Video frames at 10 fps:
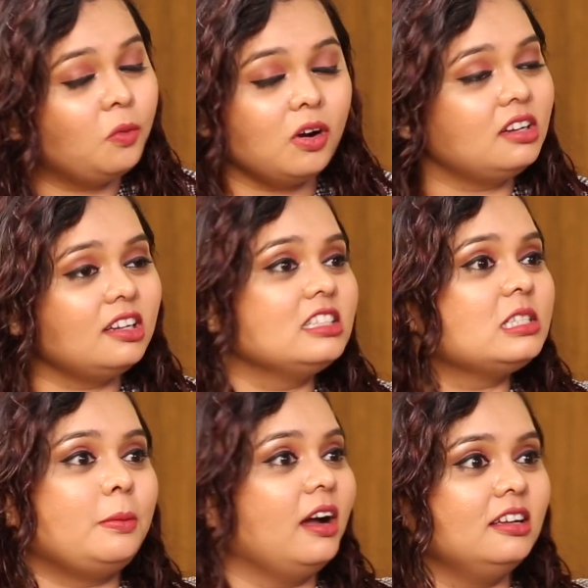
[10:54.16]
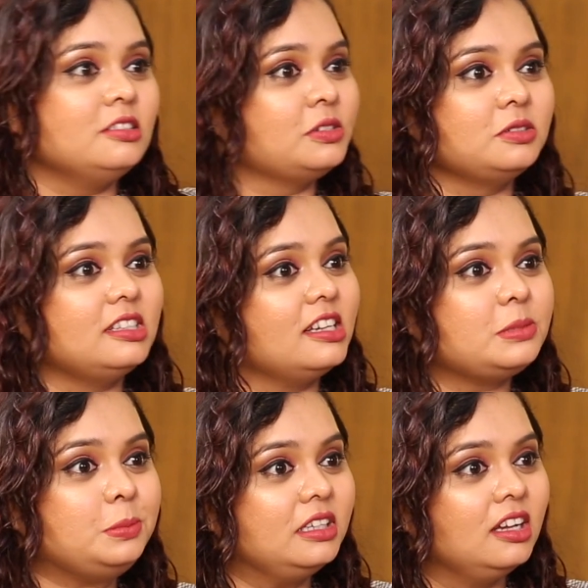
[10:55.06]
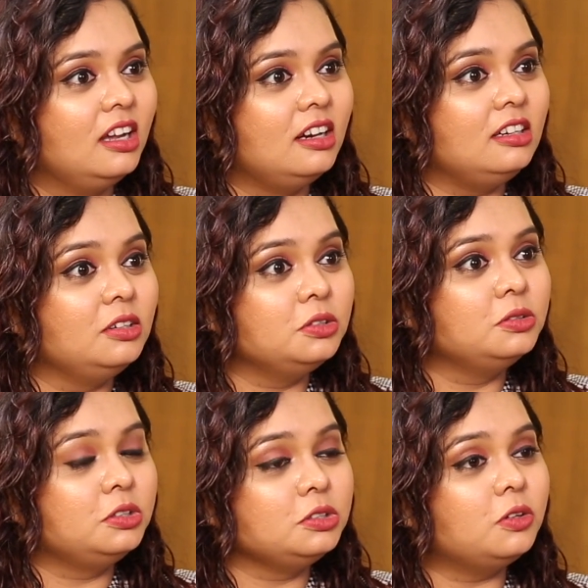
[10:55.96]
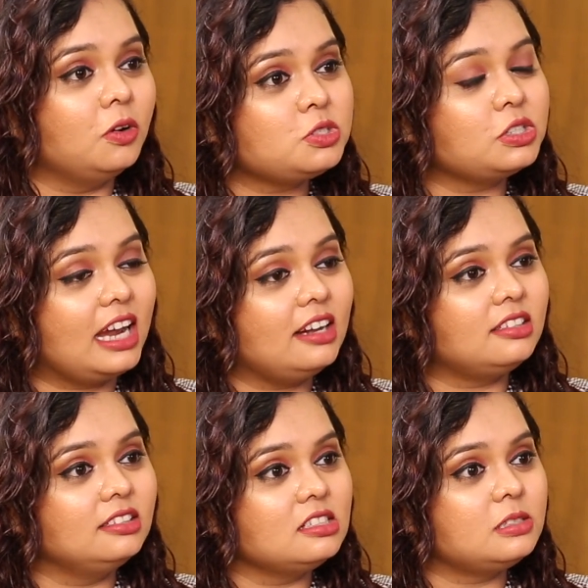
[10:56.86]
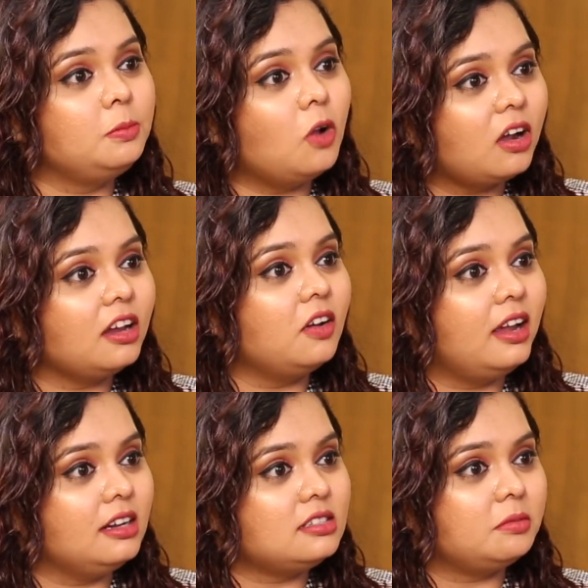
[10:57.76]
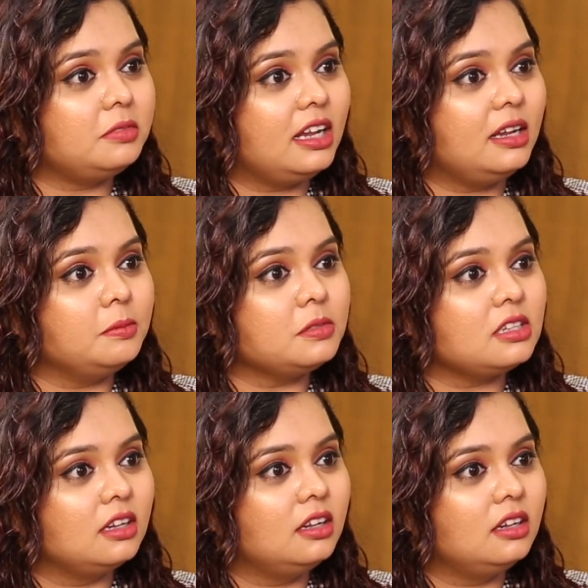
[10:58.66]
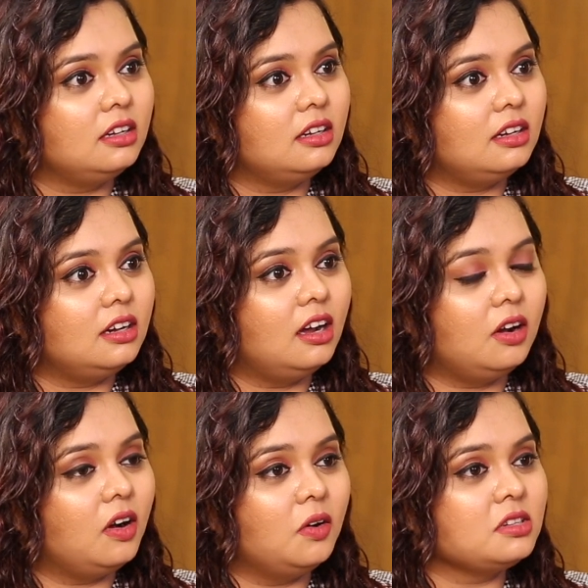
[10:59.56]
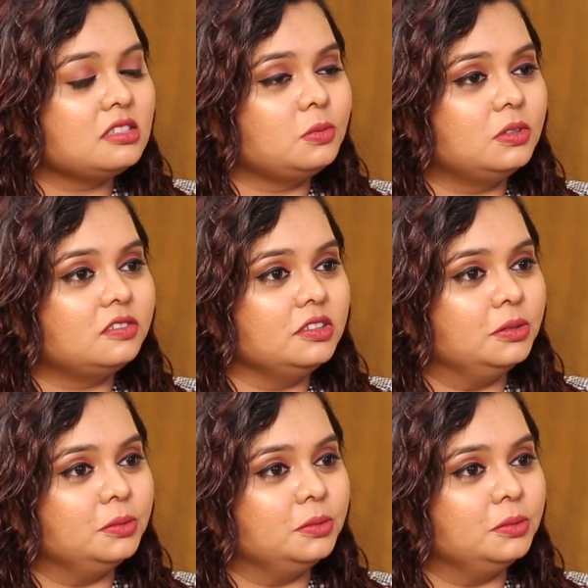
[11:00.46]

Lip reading: What inspires you, DSP? Do you also get this block in your head sometimes? How does it work for